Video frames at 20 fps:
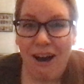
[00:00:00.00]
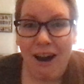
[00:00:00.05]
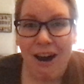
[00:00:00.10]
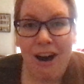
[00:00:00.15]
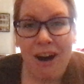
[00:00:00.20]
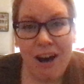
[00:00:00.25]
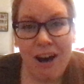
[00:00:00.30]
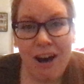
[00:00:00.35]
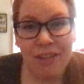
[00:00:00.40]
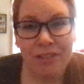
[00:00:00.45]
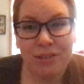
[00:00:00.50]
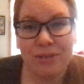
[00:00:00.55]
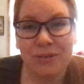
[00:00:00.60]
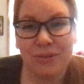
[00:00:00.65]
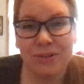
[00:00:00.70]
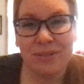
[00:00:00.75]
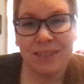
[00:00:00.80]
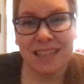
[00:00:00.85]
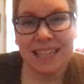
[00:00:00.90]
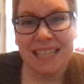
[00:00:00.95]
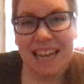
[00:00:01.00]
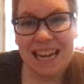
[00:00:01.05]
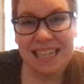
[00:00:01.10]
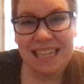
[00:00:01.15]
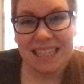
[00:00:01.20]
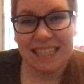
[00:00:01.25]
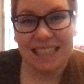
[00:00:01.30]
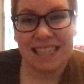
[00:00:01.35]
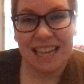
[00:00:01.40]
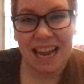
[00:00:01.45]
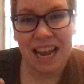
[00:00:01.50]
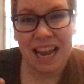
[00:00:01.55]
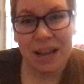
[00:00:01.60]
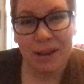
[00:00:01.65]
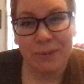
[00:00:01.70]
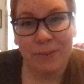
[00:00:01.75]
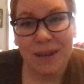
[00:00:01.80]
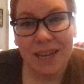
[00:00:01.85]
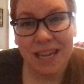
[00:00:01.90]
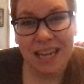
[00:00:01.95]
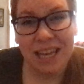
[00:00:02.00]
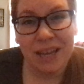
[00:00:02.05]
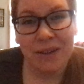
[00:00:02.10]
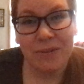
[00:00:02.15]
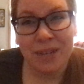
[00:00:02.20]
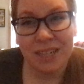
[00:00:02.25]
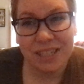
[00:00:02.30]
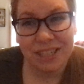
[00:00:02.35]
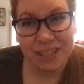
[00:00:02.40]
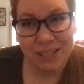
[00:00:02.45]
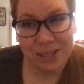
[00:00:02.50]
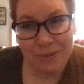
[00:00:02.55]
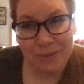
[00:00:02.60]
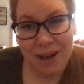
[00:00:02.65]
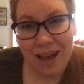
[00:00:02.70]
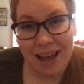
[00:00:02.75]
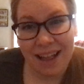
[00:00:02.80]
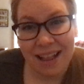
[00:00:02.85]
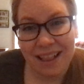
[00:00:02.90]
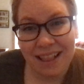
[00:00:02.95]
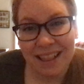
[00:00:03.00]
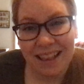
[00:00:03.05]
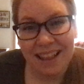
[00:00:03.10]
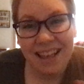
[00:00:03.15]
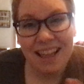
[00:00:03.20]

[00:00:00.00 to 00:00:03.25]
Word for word: All through the day today, we wish you well.